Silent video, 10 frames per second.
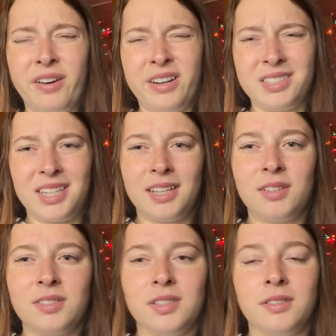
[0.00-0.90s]
I'll take
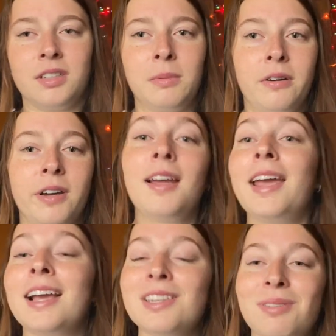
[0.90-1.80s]
those a little bit later.
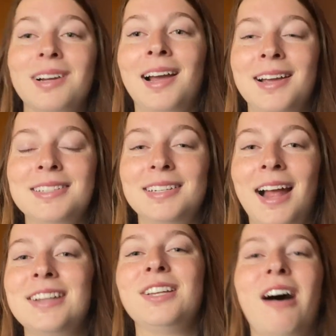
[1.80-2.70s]
Hey, guess what guys,
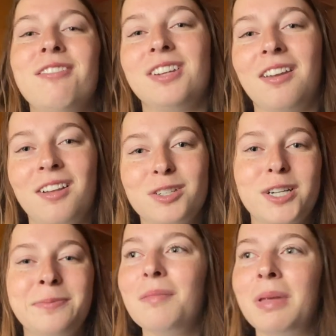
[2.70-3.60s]
I still haven't done
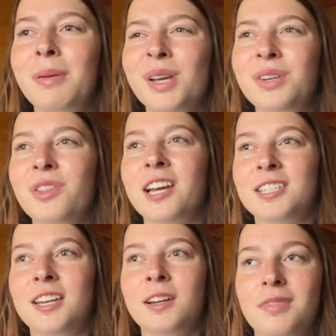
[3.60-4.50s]
laundry. Maybe I could do that today.